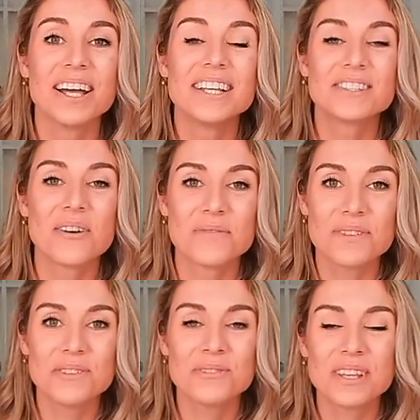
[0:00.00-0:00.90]
So if
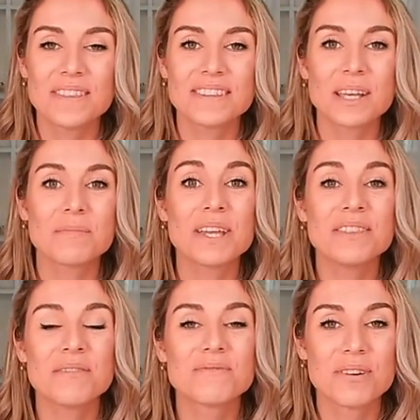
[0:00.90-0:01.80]
you do set this up
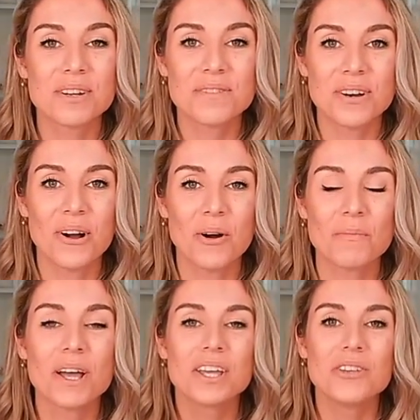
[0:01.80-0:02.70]
in the front of your home,
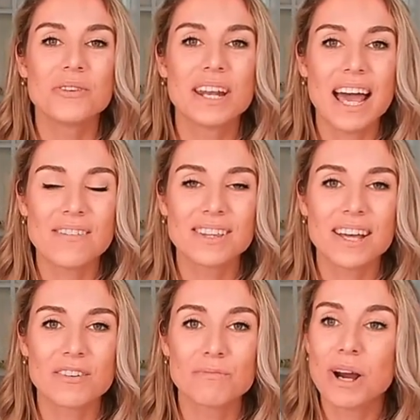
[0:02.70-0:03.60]
you can have a
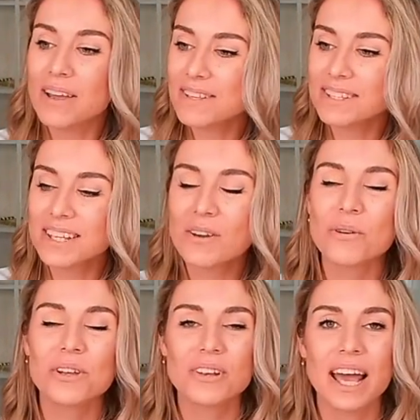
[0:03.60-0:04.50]
lot of privacy,
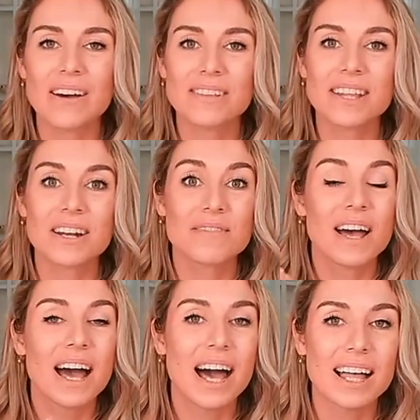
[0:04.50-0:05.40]
or you can have a lot of
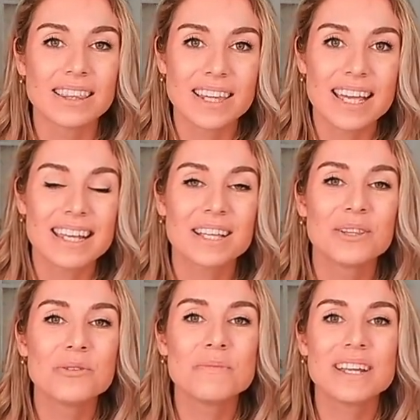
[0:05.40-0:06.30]
uh, light
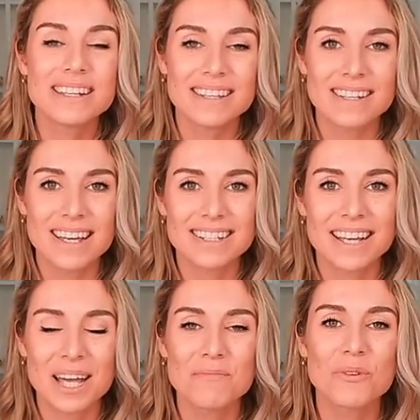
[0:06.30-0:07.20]
illuminate the
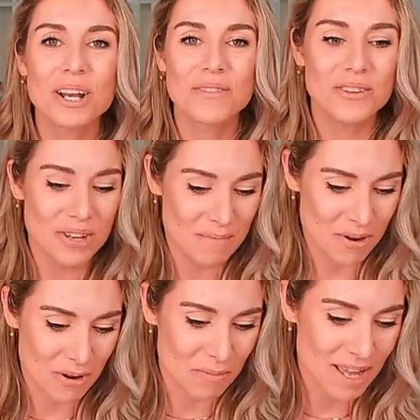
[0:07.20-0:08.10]
nighttime whenever you come
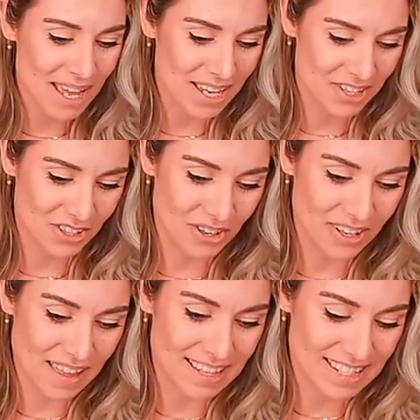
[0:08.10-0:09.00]
home,
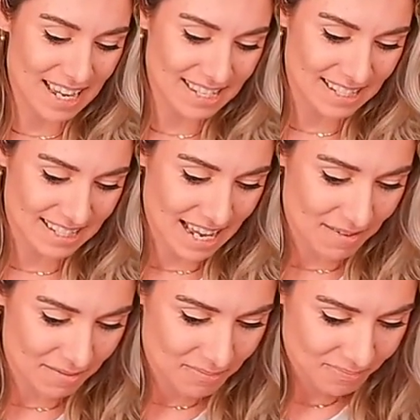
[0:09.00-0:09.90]
ensuring that's nice and
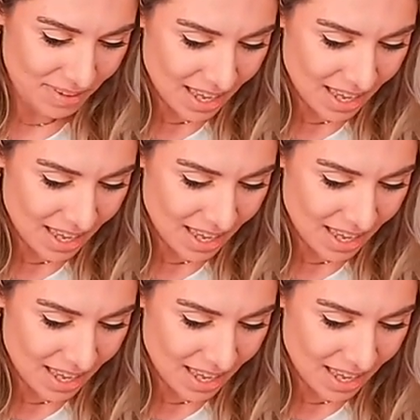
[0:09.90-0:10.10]
safe.